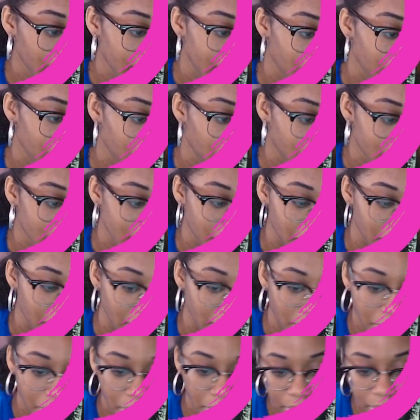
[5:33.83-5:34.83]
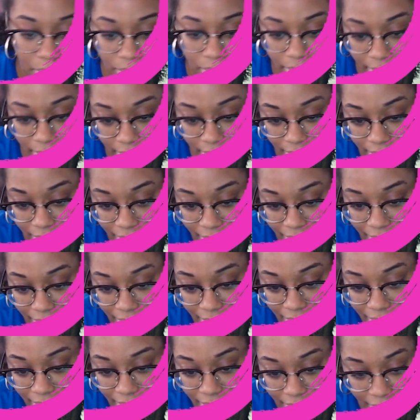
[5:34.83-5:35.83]
plus is below? Hold on.
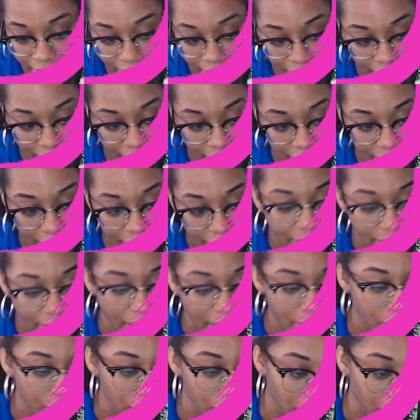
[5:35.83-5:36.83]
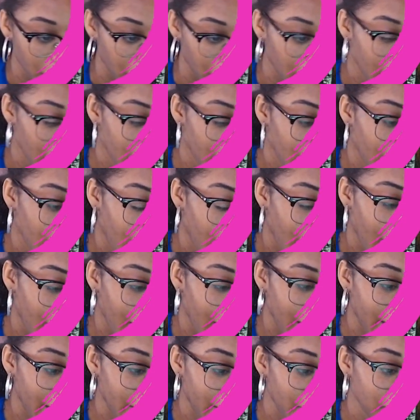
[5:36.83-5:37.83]
There you go.
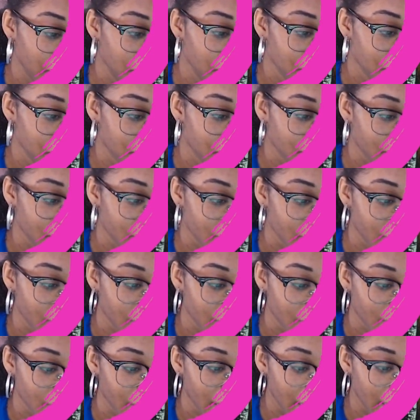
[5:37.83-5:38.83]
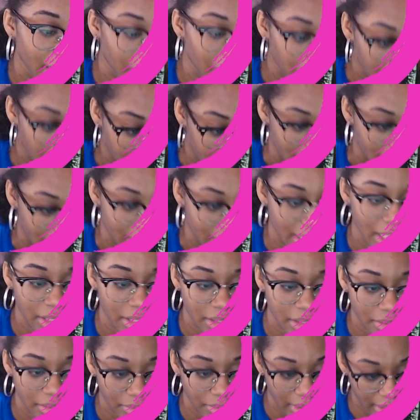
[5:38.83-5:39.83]
A plus.
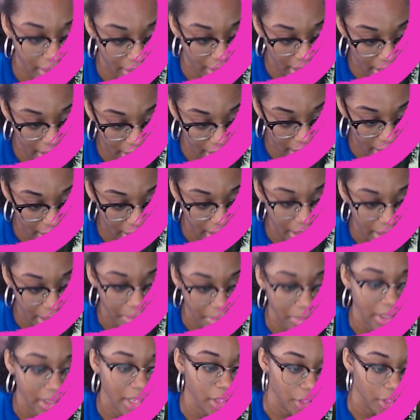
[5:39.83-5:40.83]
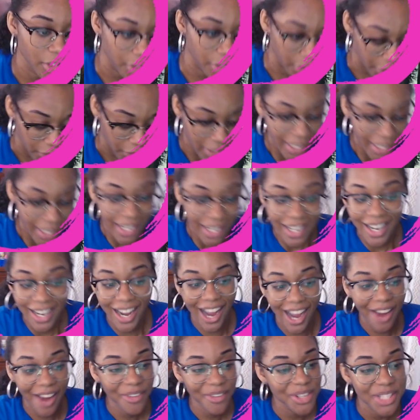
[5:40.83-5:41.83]
Wait, A and A. There you go.
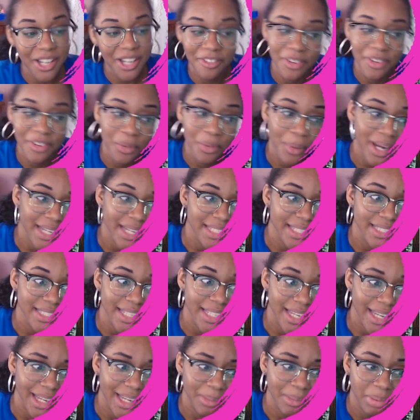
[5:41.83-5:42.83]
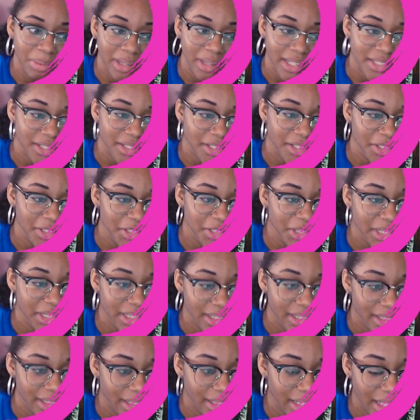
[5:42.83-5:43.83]
I was trying for why is A plus under
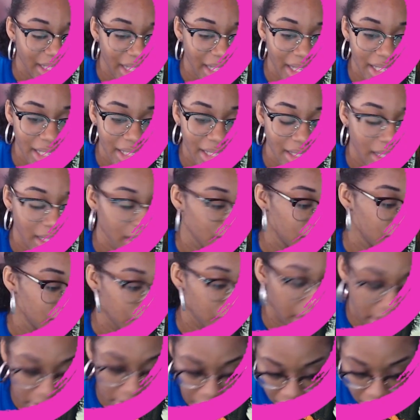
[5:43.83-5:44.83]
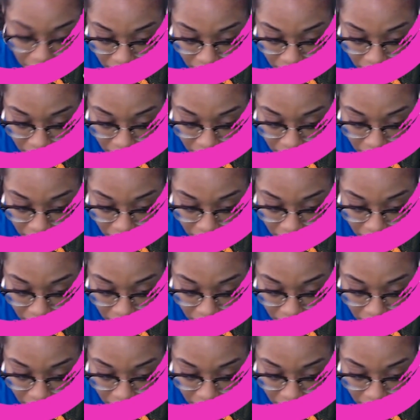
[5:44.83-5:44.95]
A? I don't know.